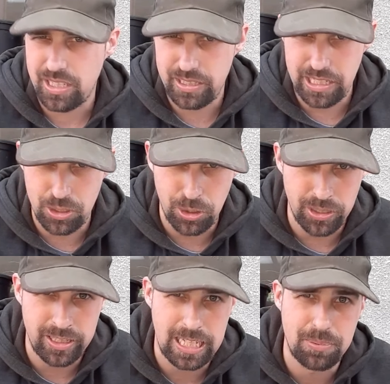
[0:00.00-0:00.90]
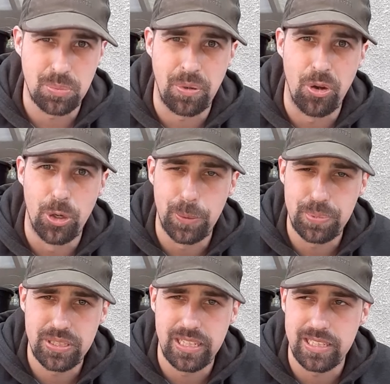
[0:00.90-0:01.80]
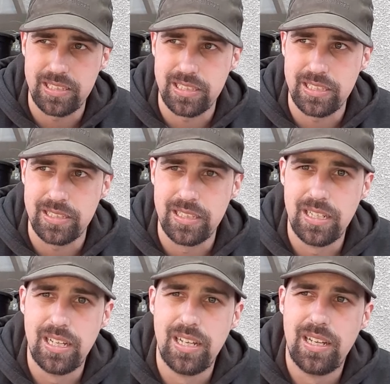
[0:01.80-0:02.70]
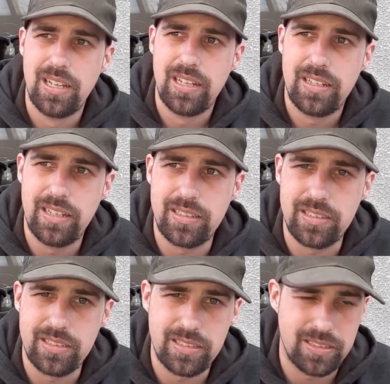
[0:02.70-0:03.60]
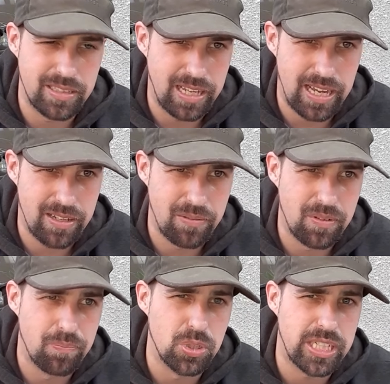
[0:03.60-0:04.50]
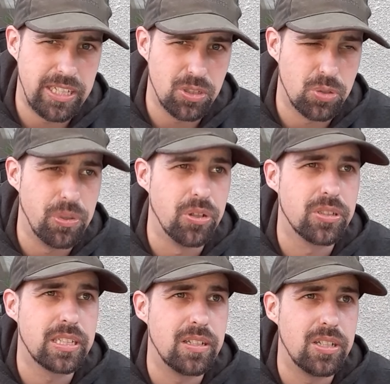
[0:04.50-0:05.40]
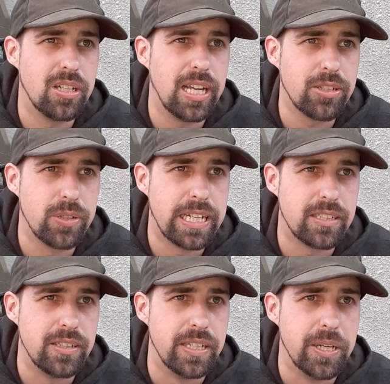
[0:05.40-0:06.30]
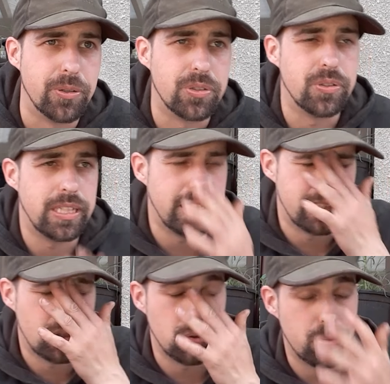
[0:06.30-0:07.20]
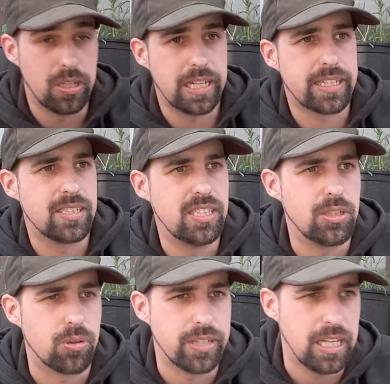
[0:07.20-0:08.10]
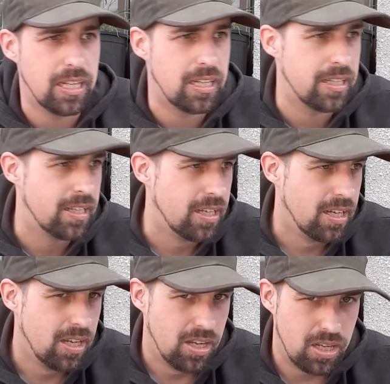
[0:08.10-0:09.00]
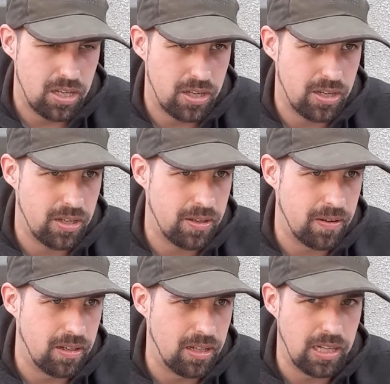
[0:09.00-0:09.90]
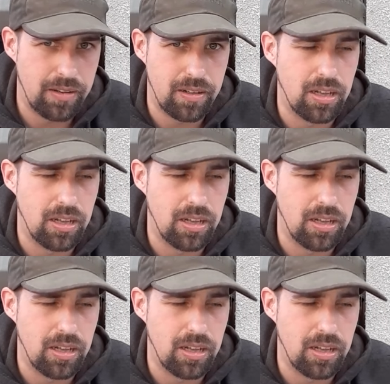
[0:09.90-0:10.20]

there are certain types of herbs that uh, that uh, mosquitoes will not uh, like to get near to it. So like citronella, uh, la